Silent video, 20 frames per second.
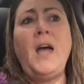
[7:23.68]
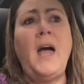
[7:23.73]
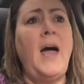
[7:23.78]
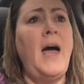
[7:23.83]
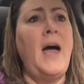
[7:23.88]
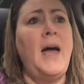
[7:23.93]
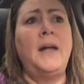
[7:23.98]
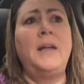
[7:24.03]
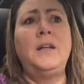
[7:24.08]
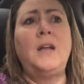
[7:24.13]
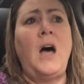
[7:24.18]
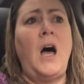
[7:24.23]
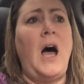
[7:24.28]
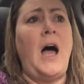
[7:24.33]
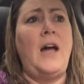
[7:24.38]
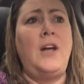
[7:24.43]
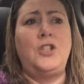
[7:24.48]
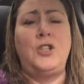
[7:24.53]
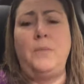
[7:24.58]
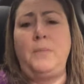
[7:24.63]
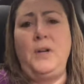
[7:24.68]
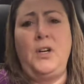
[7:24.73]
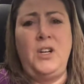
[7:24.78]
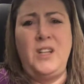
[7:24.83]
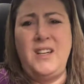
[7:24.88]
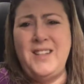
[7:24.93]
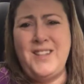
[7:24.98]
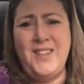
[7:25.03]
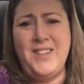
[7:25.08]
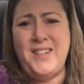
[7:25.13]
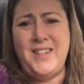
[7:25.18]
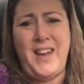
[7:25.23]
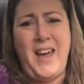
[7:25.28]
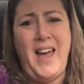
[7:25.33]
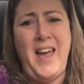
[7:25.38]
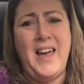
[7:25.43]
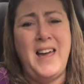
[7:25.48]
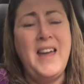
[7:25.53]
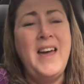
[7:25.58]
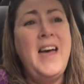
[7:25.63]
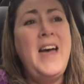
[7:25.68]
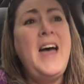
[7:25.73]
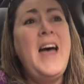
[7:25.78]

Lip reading: and I should be good until tonight.